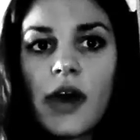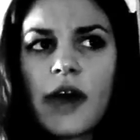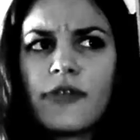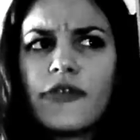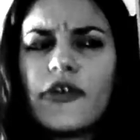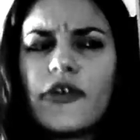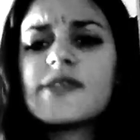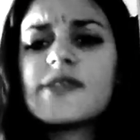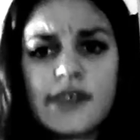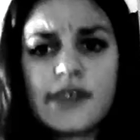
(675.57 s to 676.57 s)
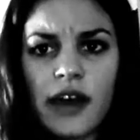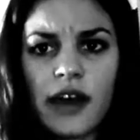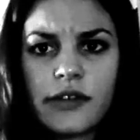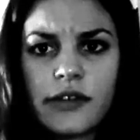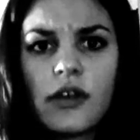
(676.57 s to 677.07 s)
At first
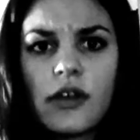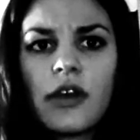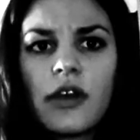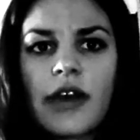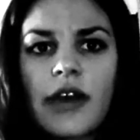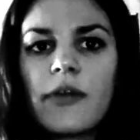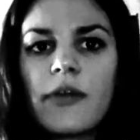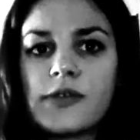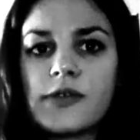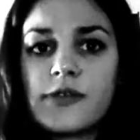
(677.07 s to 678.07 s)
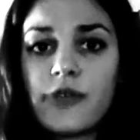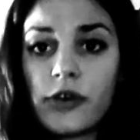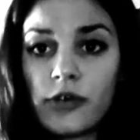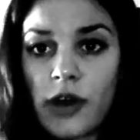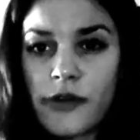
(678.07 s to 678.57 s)
sight, Cameron's
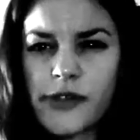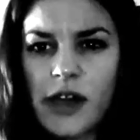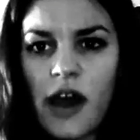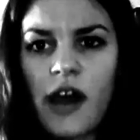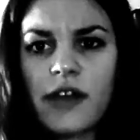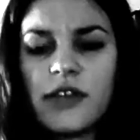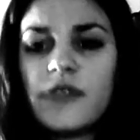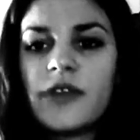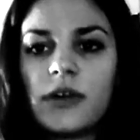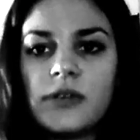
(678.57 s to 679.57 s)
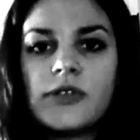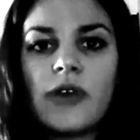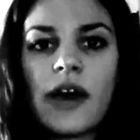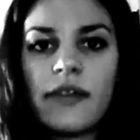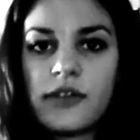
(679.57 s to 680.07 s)
photographs are difficult
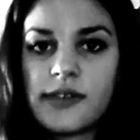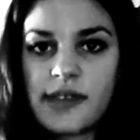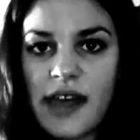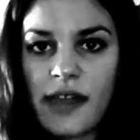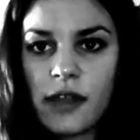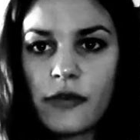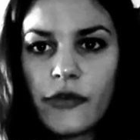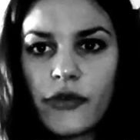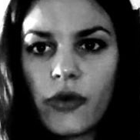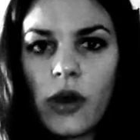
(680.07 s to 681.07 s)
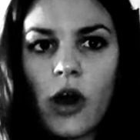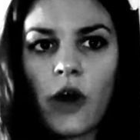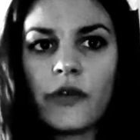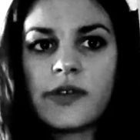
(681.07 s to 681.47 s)
to understand, full of